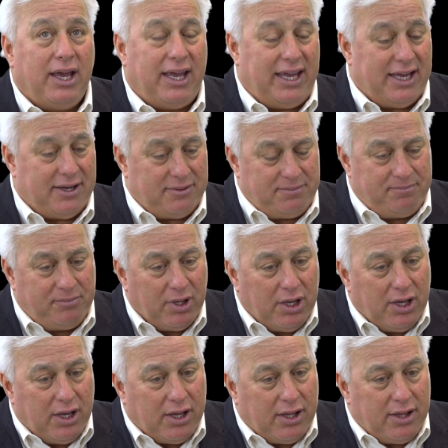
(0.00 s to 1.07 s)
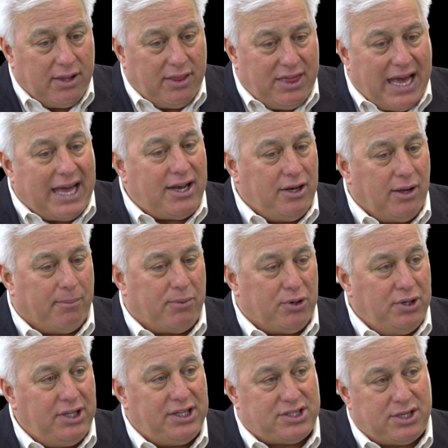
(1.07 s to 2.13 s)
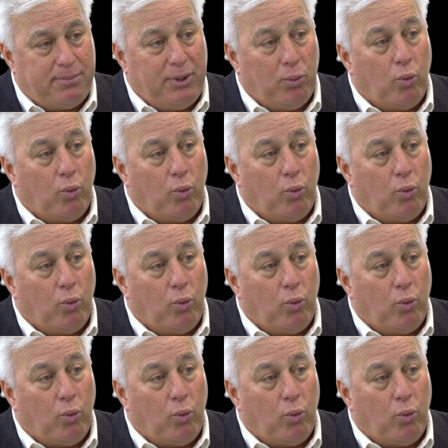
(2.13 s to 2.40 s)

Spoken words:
and that number needs to be